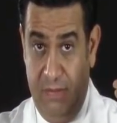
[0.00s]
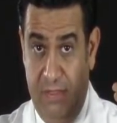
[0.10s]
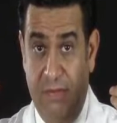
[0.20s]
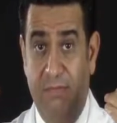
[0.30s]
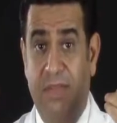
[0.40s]

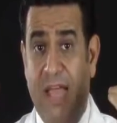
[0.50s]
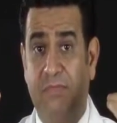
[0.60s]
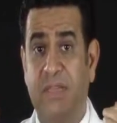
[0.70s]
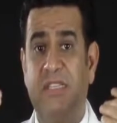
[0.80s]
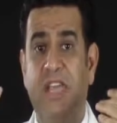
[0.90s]

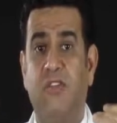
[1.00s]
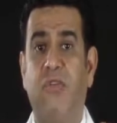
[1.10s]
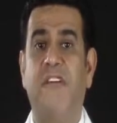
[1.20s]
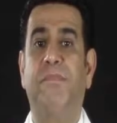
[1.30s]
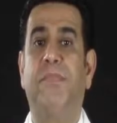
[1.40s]
That means they don't
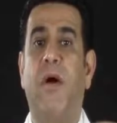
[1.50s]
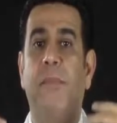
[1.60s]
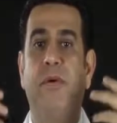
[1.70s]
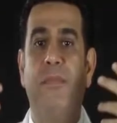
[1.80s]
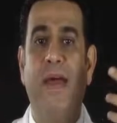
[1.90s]
have
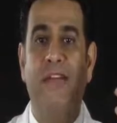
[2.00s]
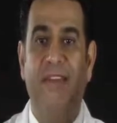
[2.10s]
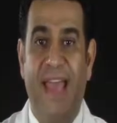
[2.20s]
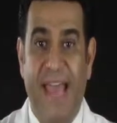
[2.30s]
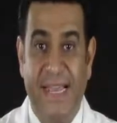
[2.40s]
proper amount
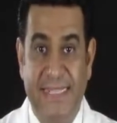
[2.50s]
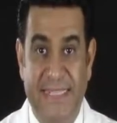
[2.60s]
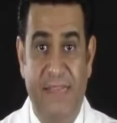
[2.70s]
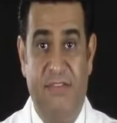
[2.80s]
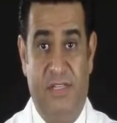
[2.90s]
of
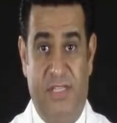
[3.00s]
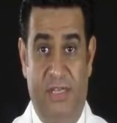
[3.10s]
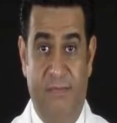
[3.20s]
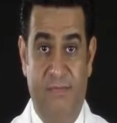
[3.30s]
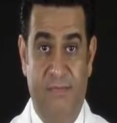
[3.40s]
activity.